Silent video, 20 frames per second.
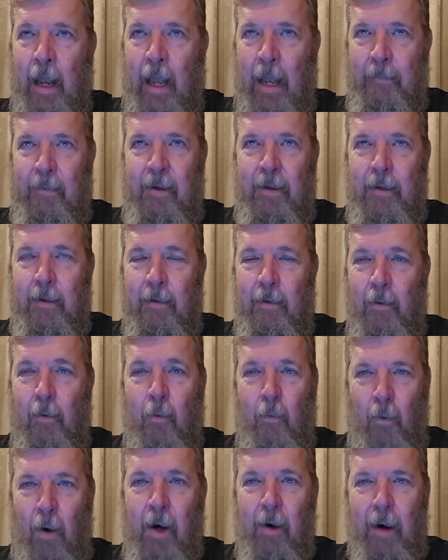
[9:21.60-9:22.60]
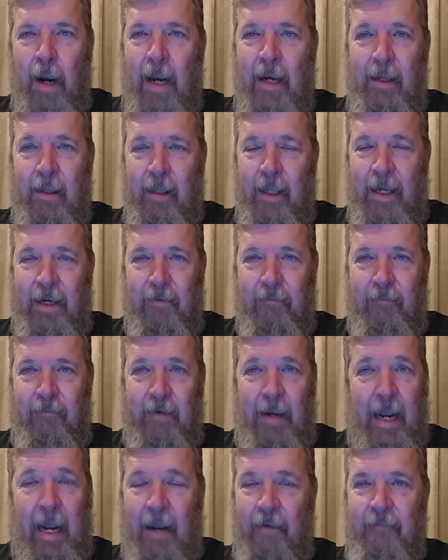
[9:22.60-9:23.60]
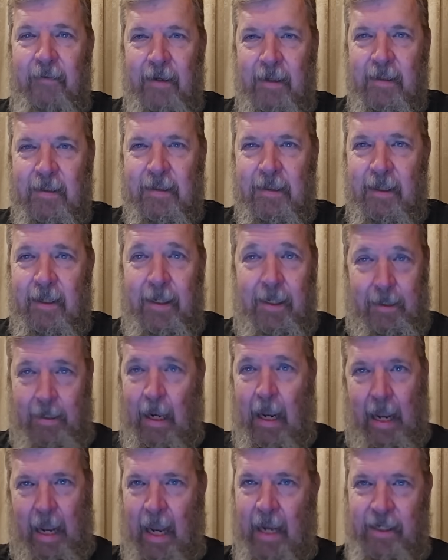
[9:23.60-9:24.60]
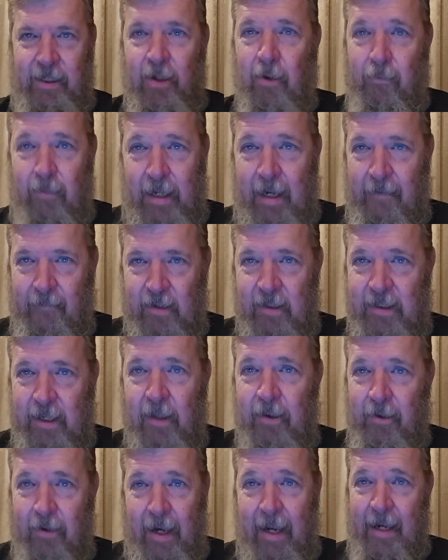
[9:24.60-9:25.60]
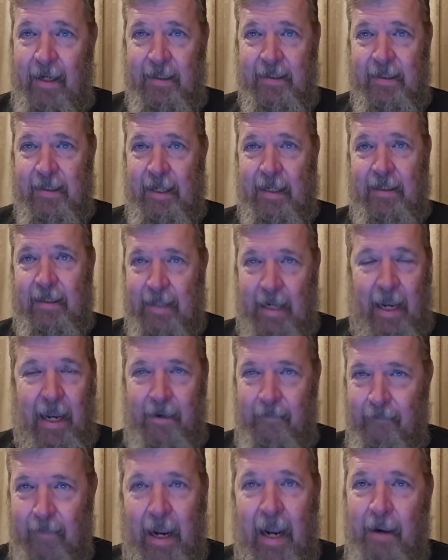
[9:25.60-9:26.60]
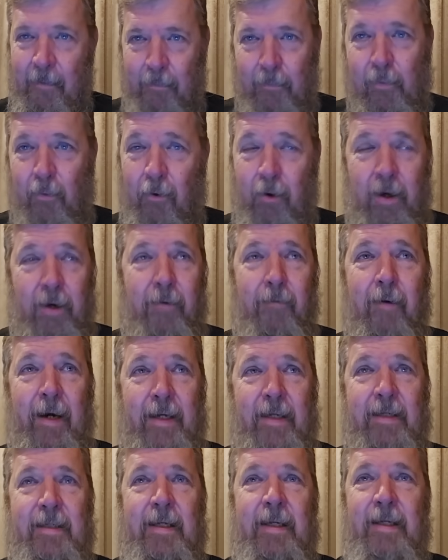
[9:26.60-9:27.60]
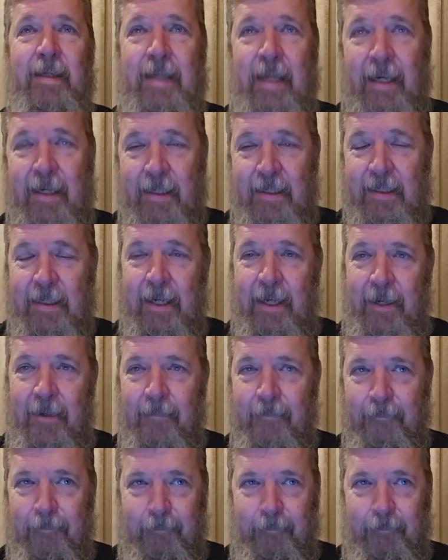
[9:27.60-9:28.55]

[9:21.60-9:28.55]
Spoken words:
I mean, where I live, obviously, I don't have a southern accent. I'm not born and raised in Tennessee.